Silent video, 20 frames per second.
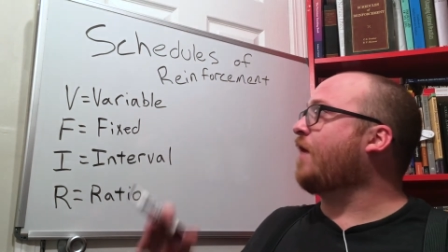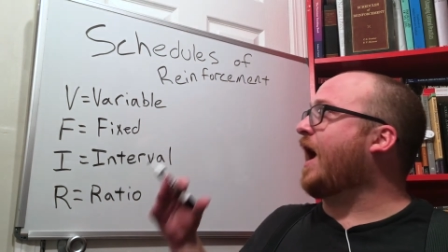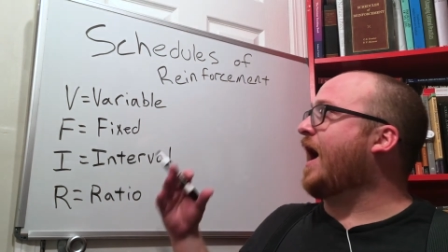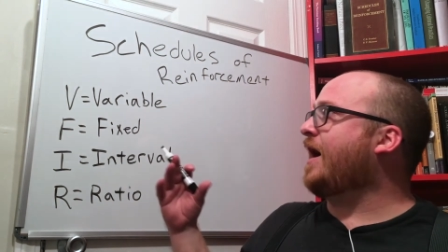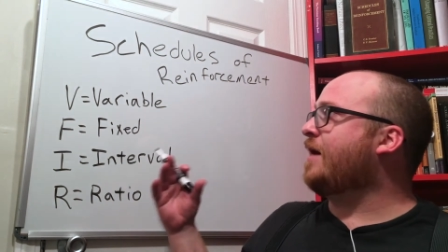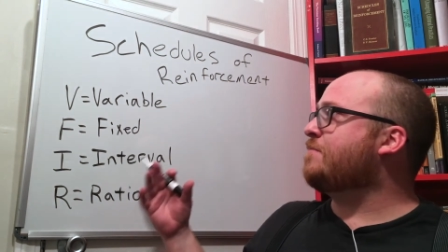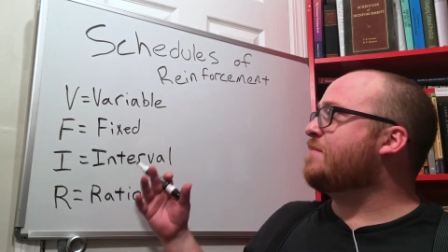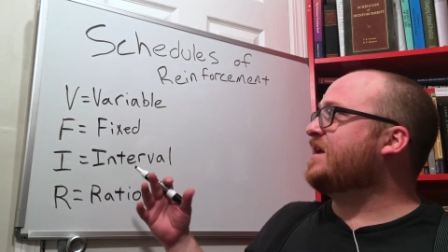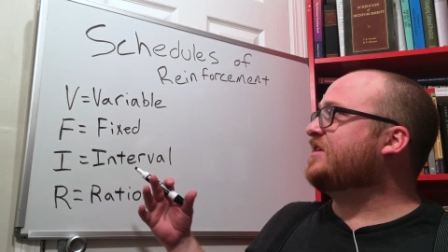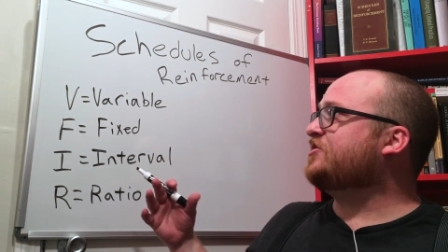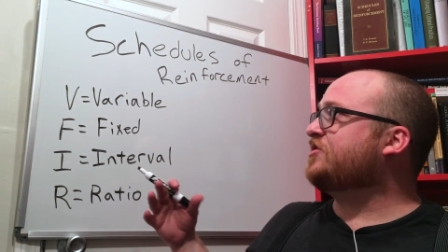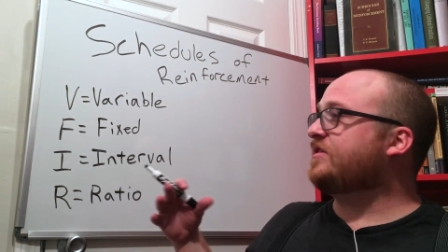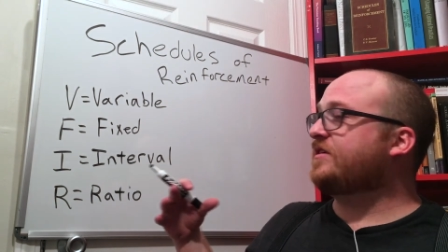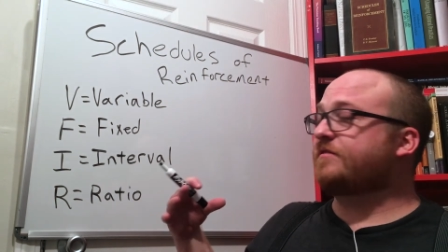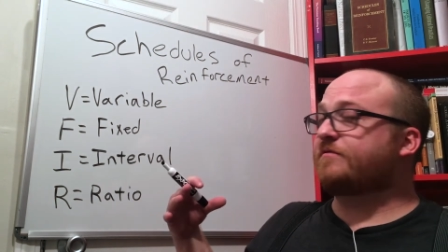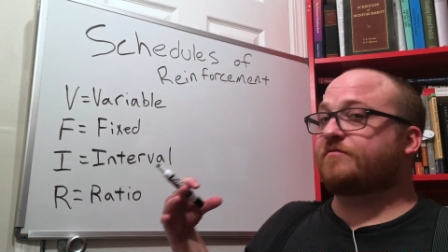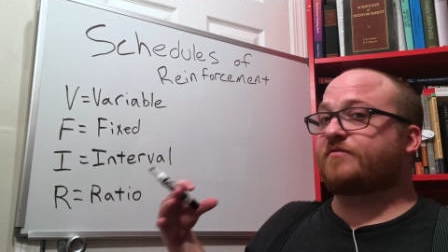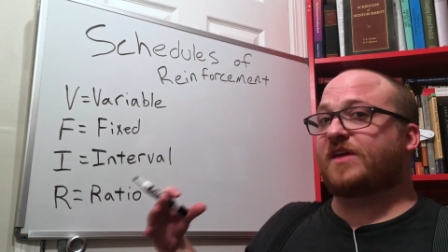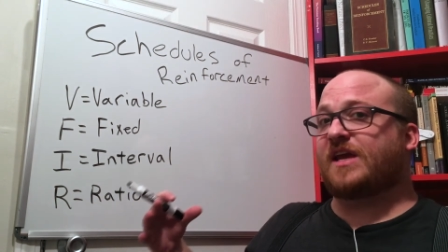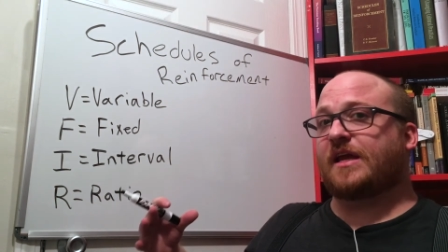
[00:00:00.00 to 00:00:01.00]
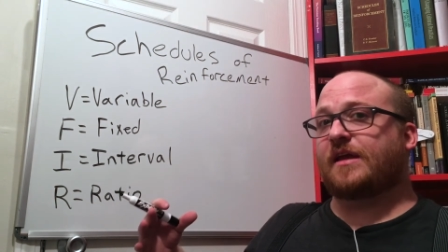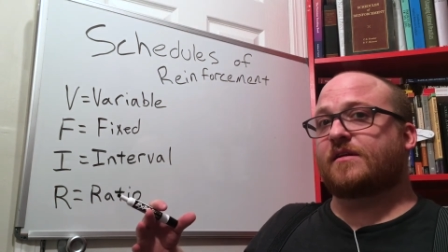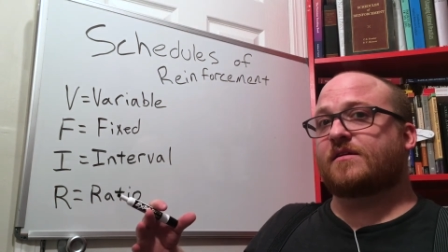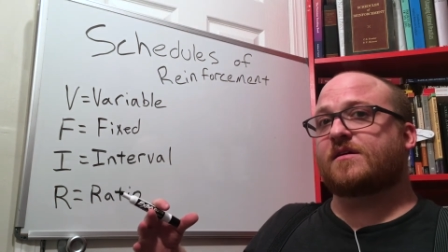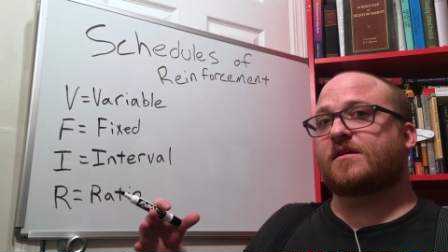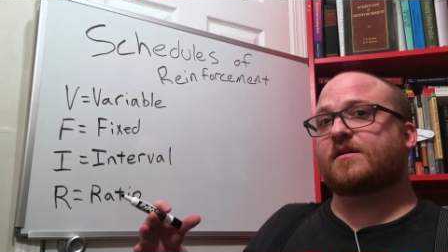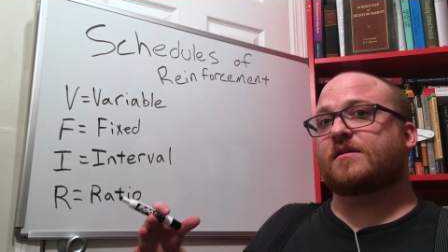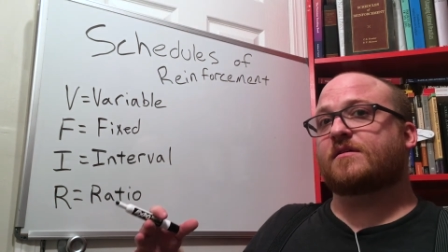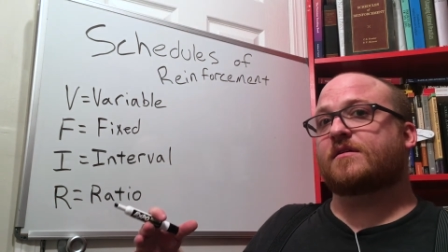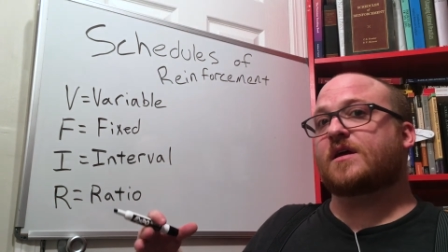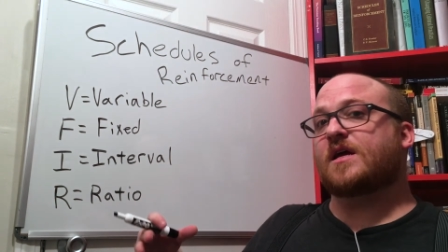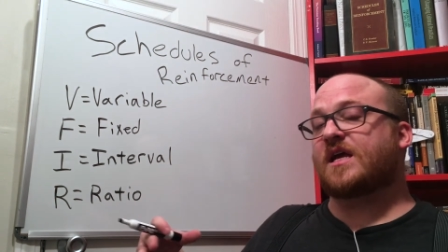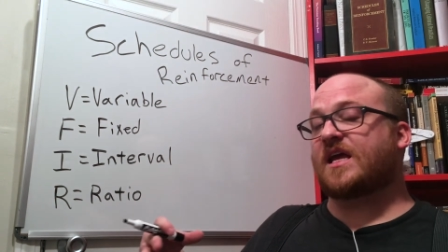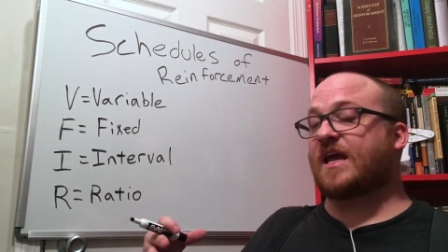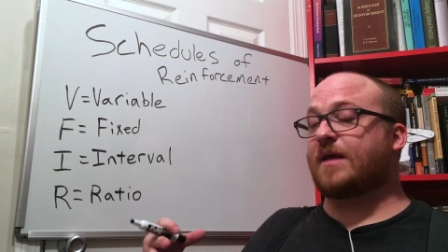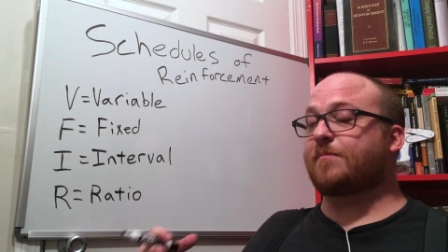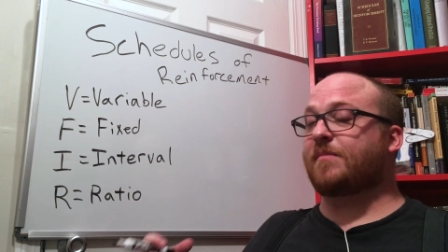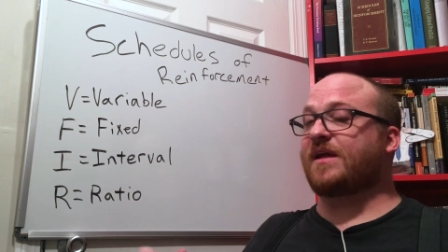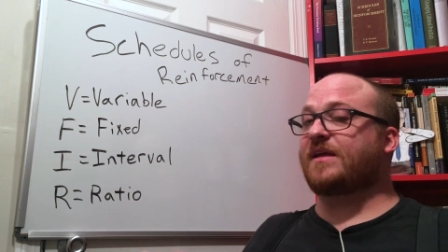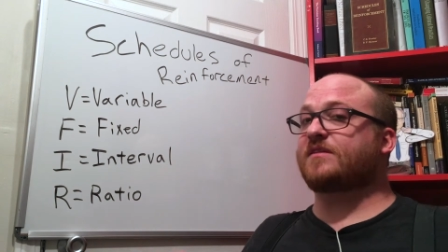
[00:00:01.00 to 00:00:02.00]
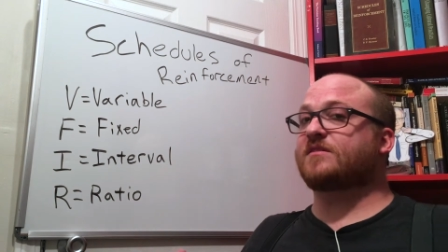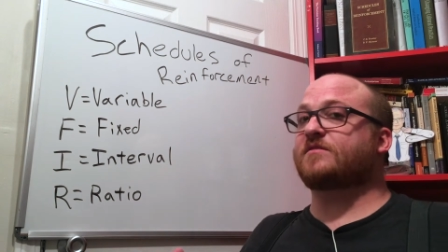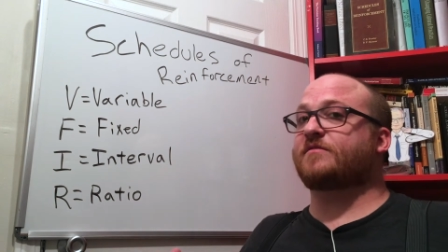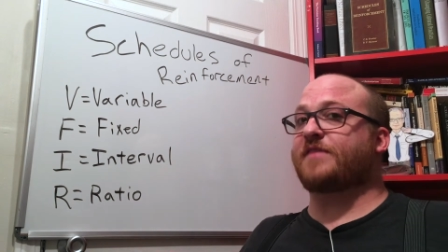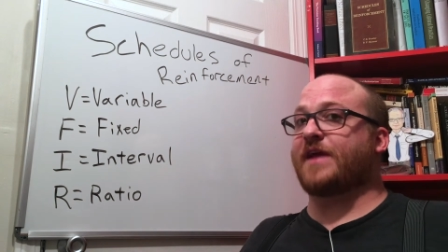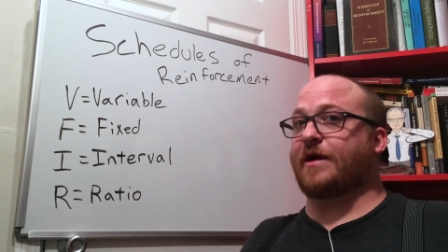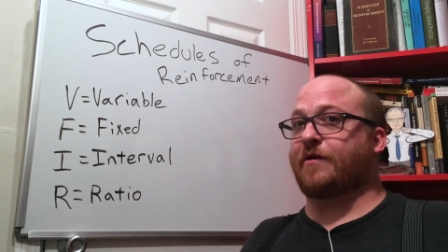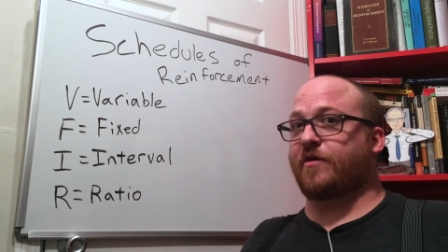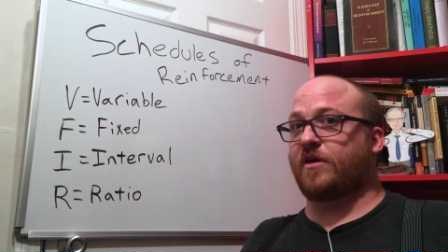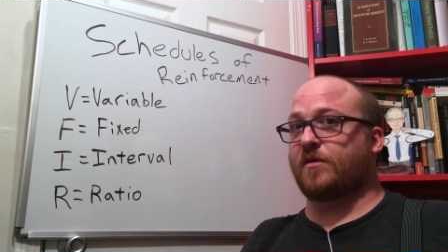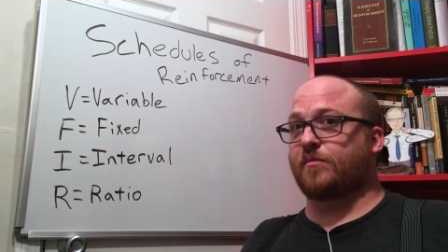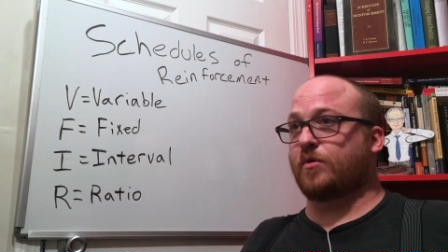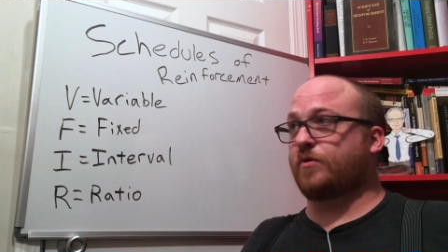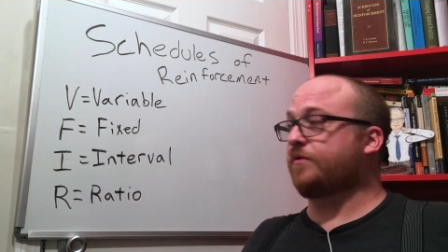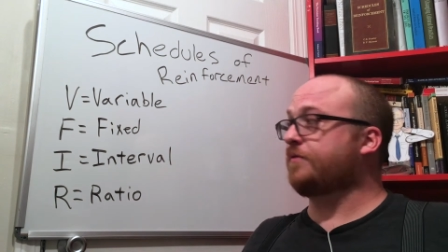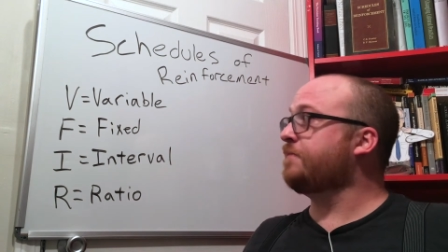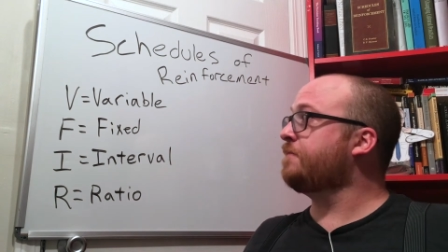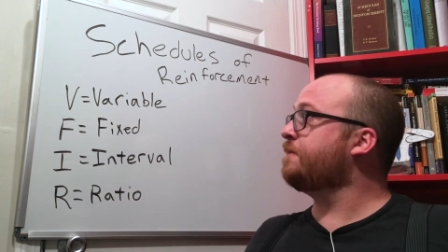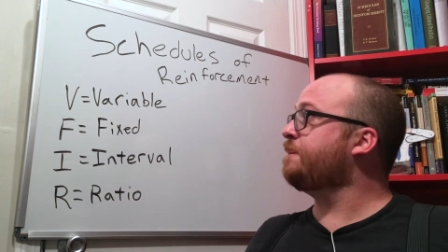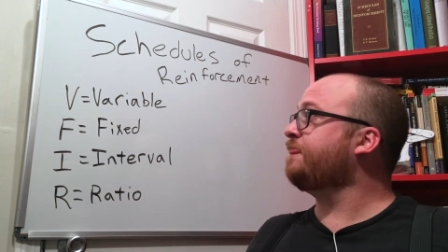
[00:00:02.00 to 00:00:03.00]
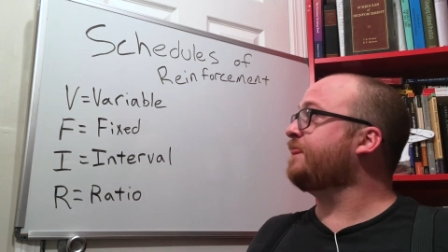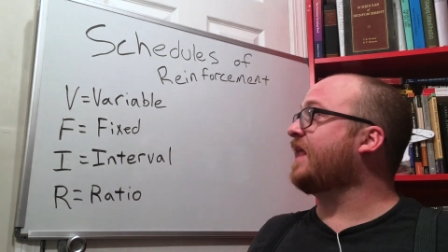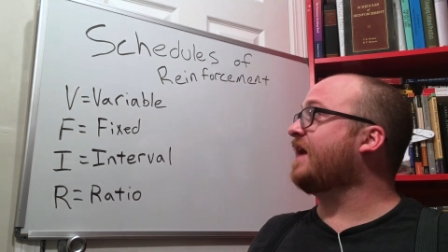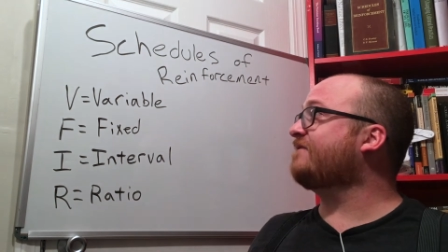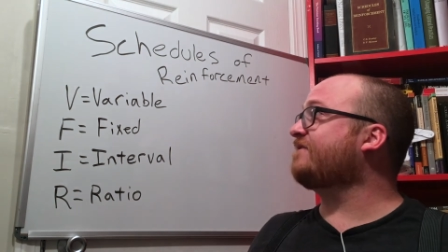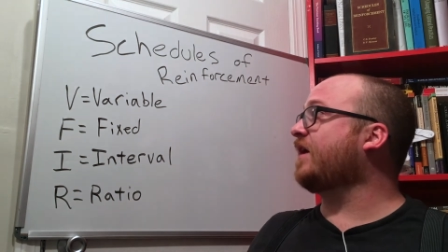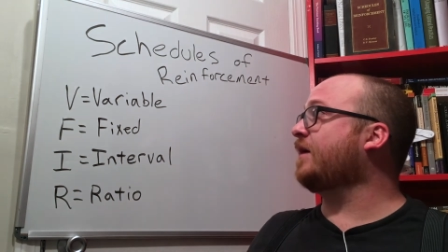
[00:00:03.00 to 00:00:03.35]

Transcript: I mention a V, it means variable. If